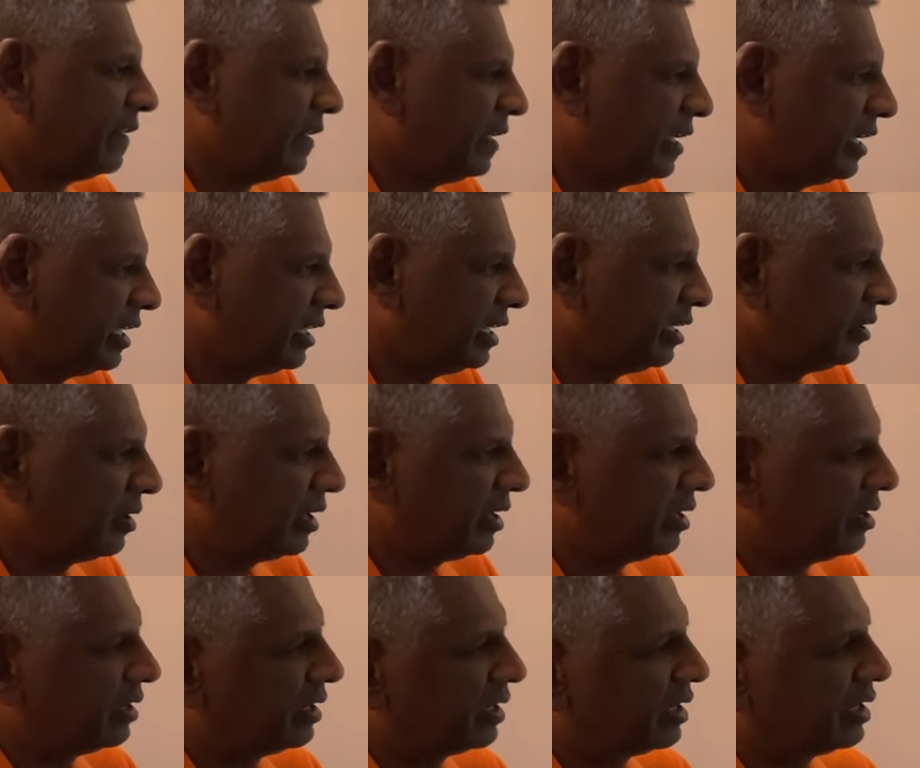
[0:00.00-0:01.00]
I think you
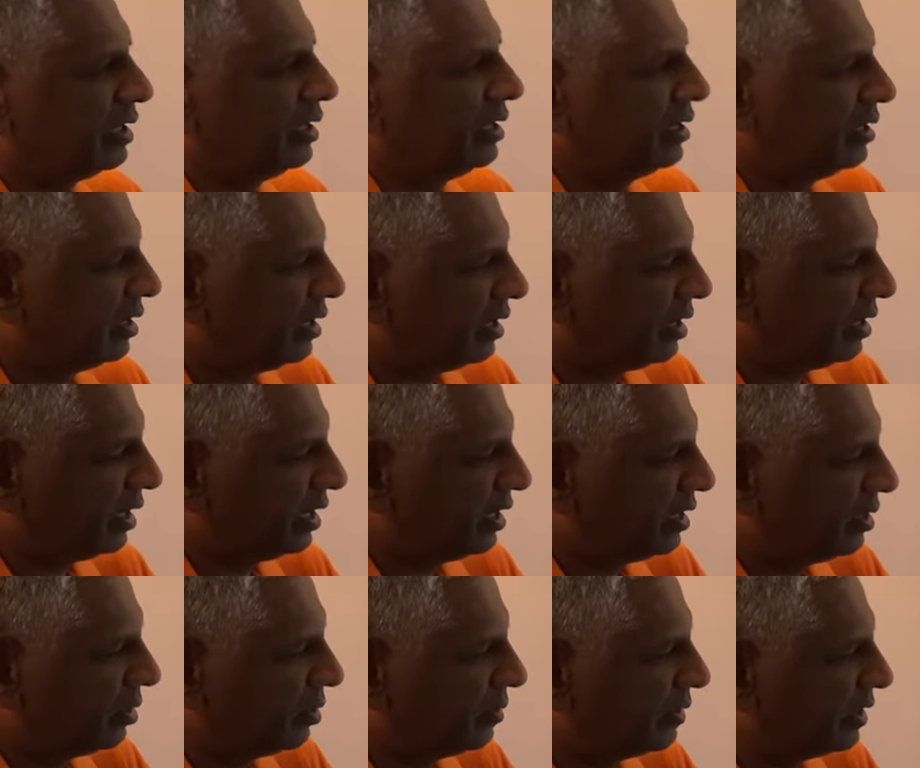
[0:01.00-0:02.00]
can
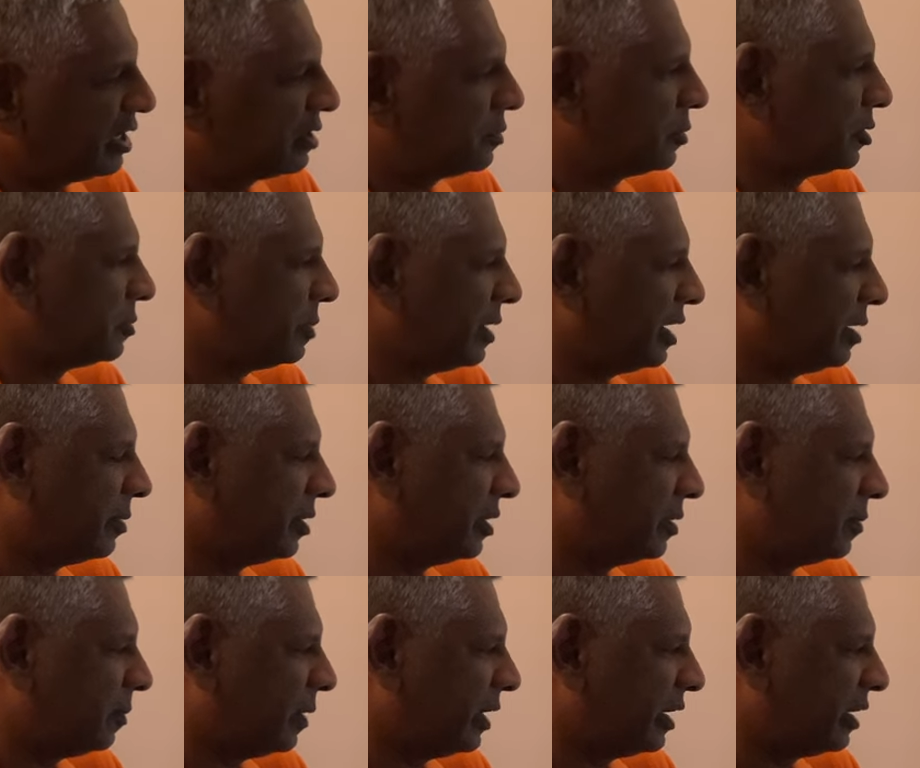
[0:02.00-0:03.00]
overexposed by about a
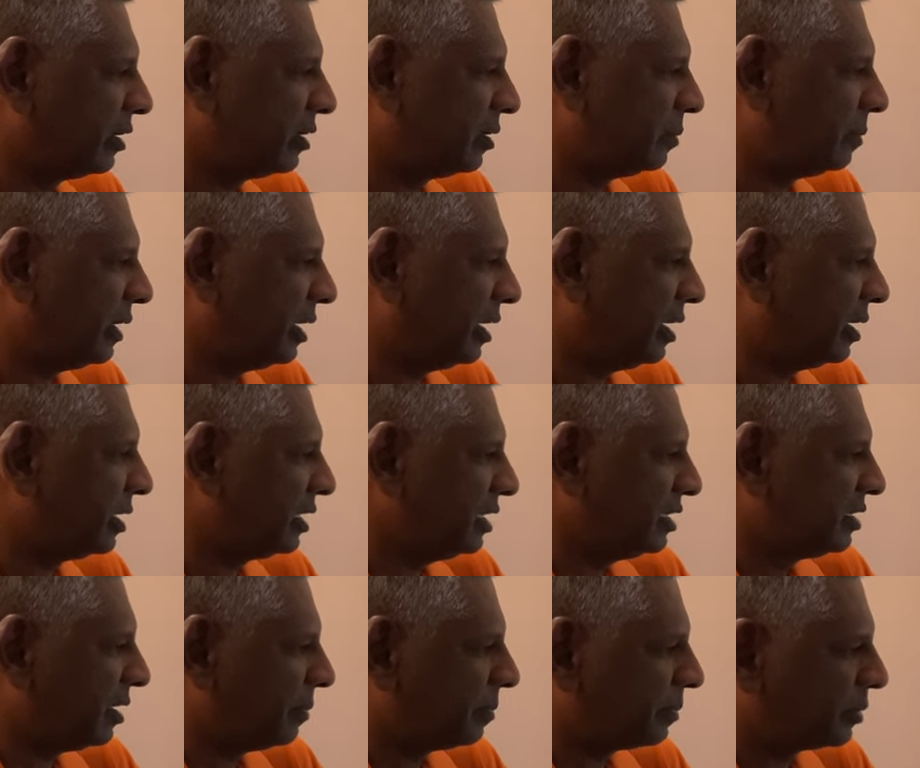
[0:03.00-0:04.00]
one, by at least
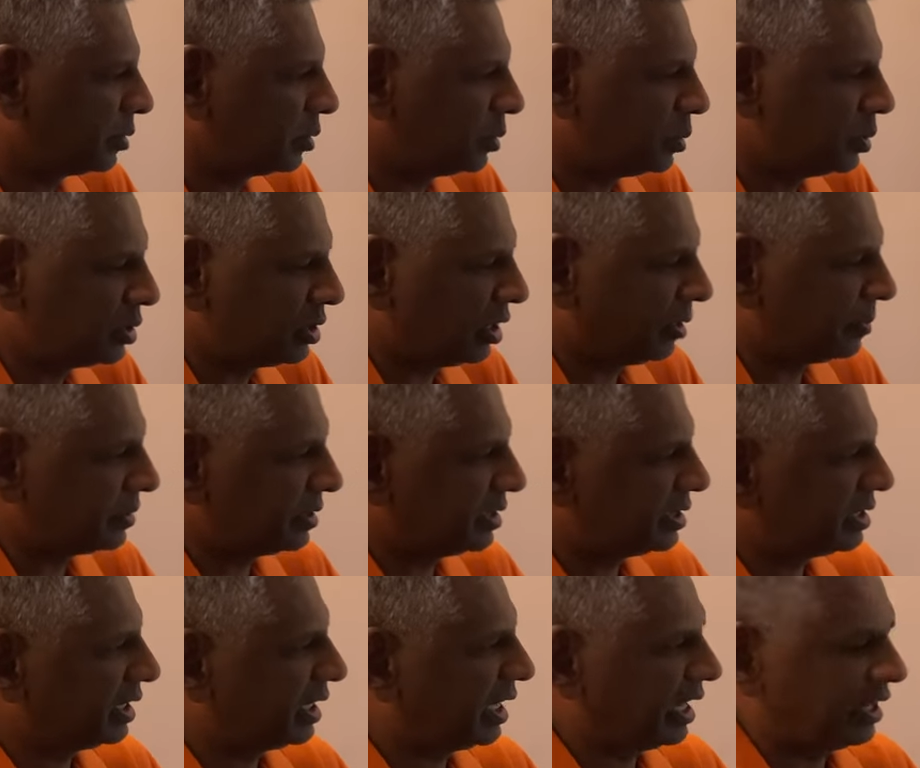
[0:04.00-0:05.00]
up to two stops, and
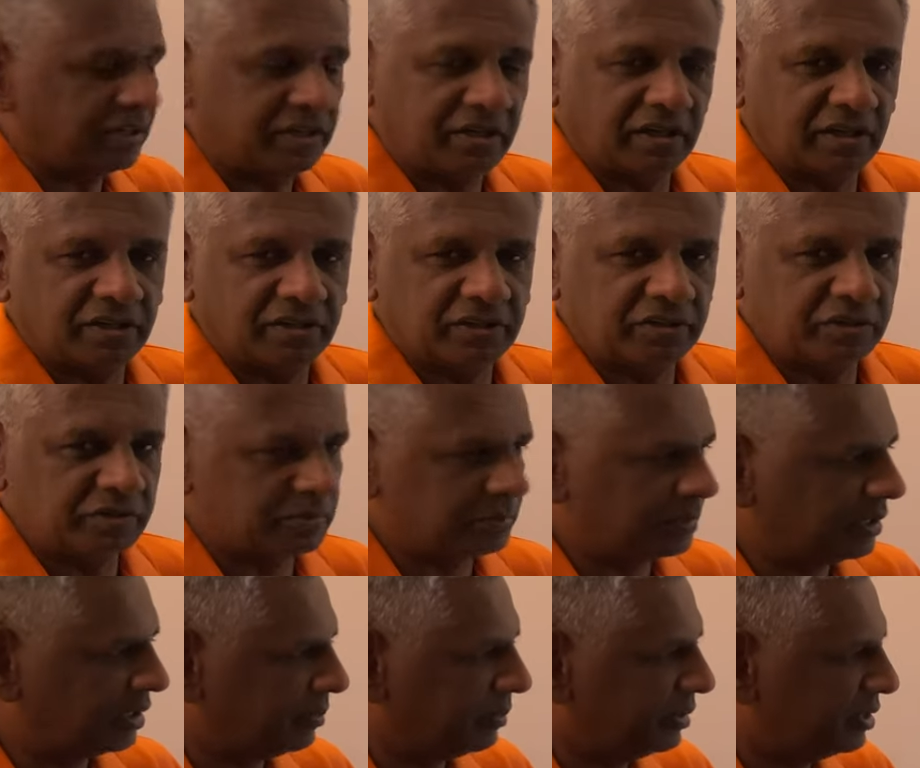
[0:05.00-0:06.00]
still get usable
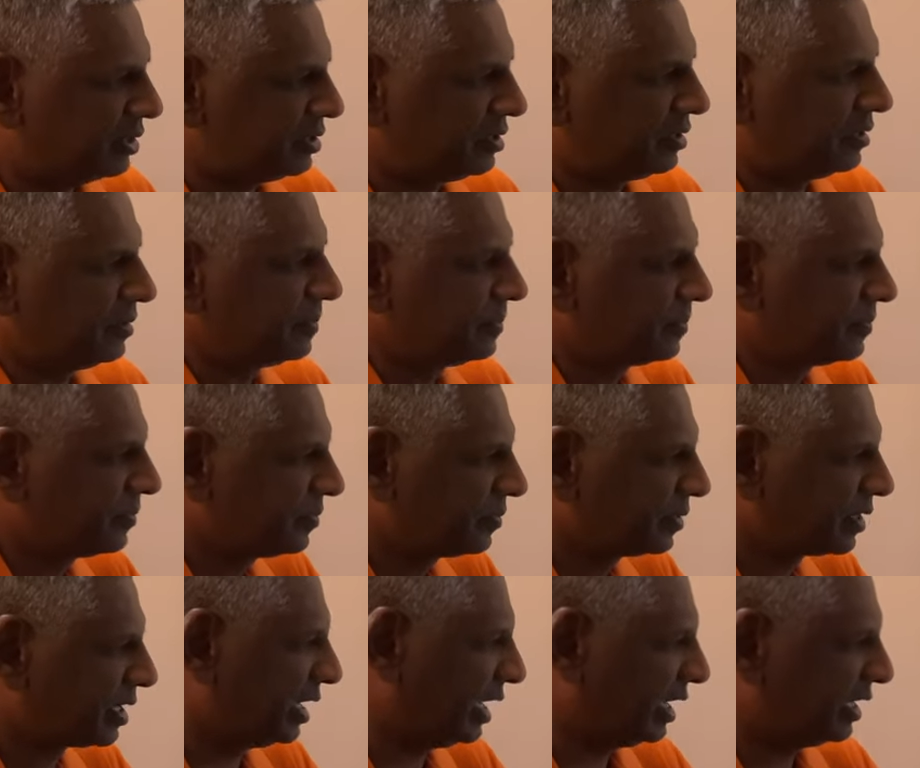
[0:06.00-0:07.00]
images
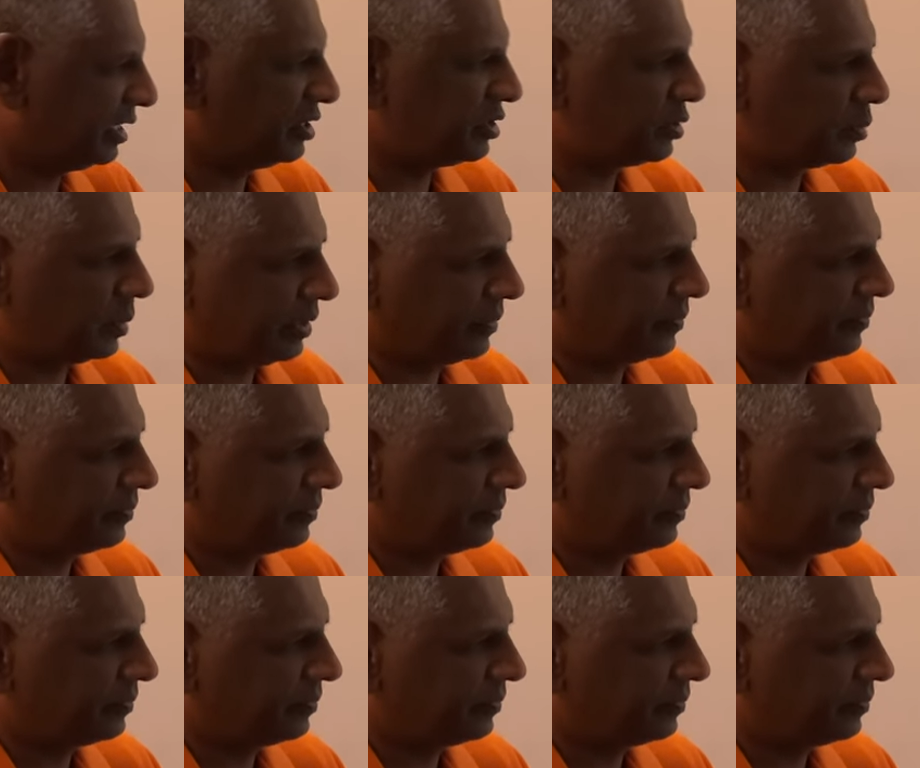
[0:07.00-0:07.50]
like this one.